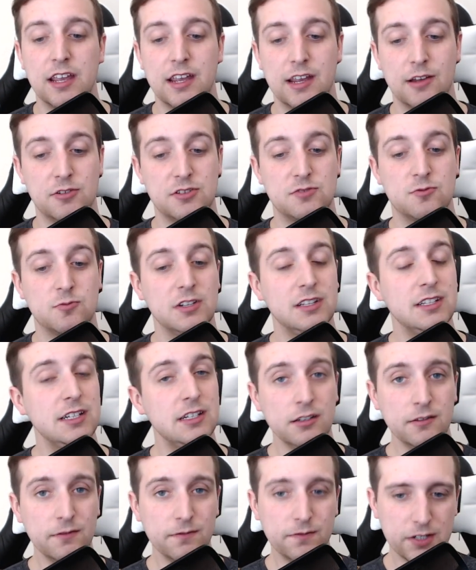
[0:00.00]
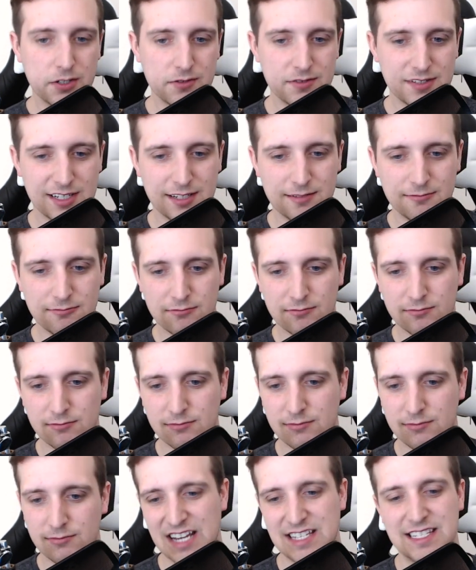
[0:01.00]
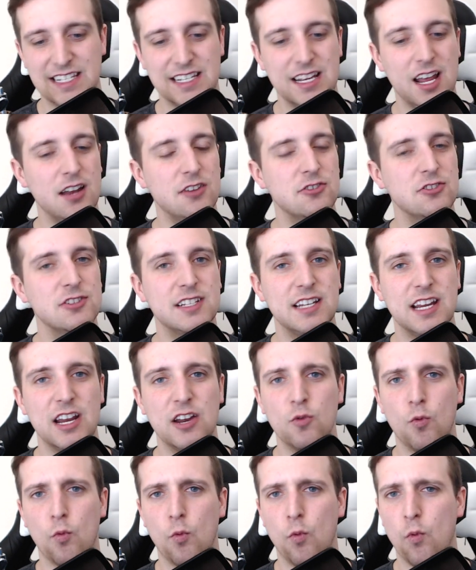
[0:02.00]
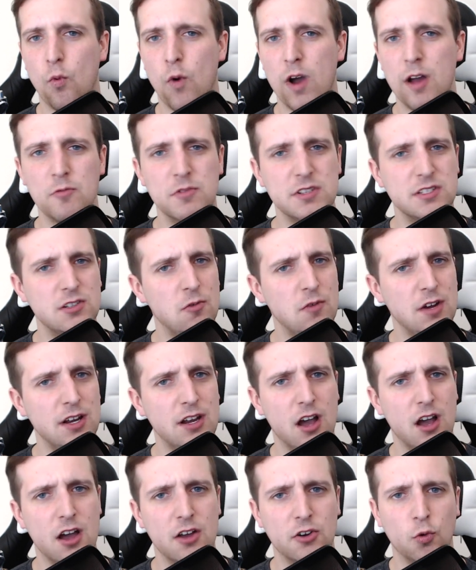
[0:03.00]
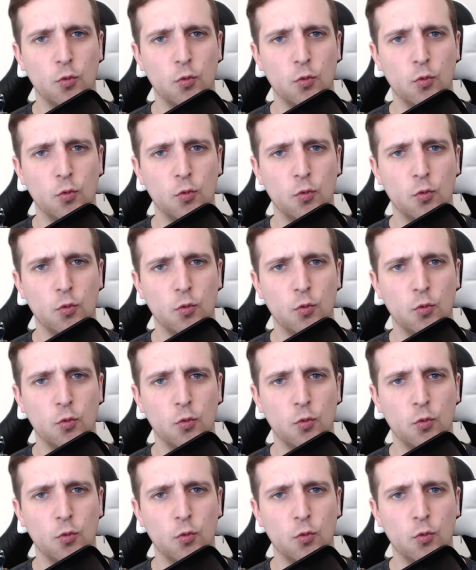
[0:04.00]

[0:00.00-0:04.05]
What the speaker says: It was really confusing. I did not understand what was going on,